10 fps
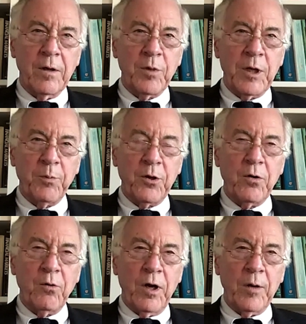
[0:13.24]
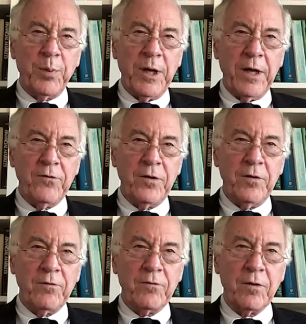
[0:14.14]
People who are on
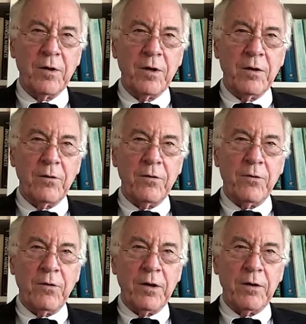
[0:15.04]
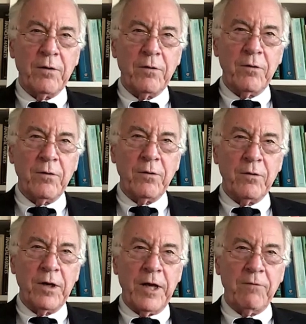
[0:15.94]
pensions. They're
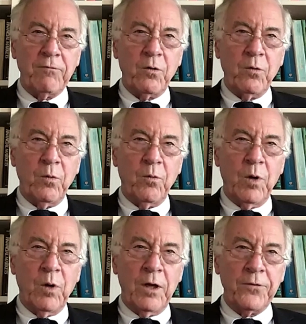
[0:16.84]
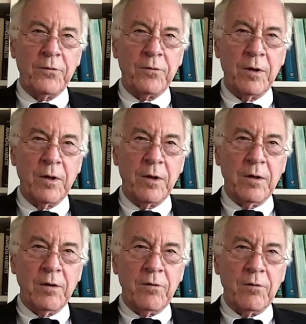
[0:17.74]
going to have their wealth
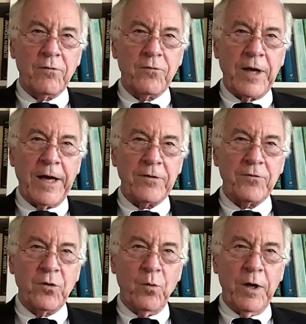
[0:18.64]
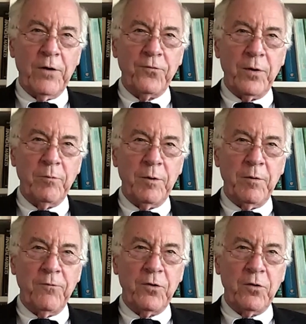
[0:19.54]
snatched away from them
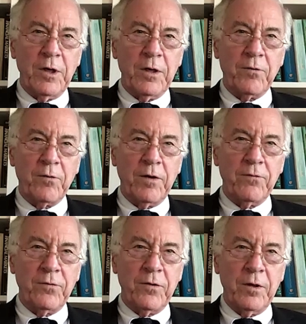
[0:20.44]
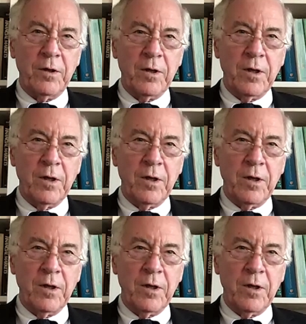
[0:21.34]
if you increase the